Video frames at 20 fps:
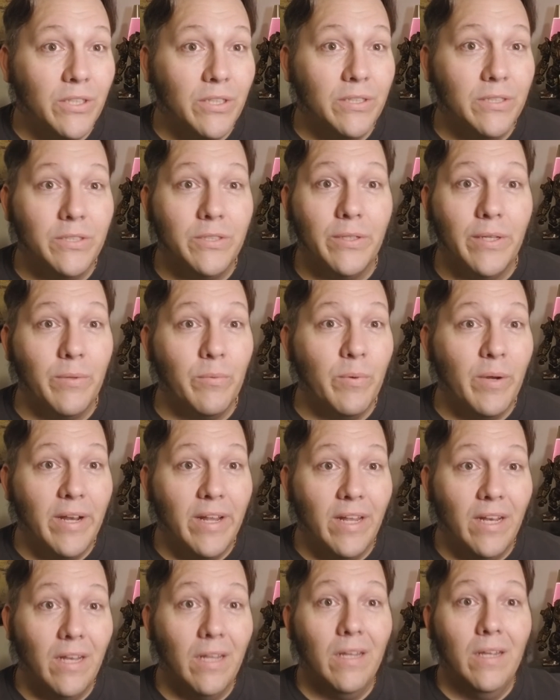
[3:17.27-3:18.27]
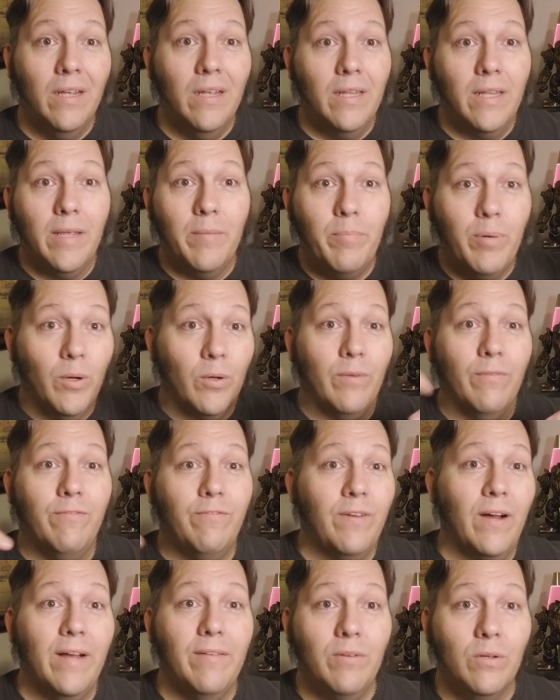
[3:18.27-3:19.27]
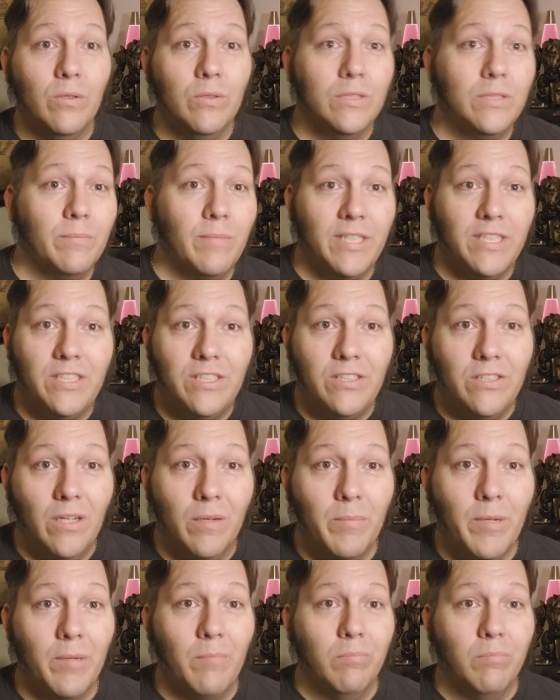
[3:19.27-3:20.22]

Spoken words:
And so they went in, they poked 5 holes in my stomach,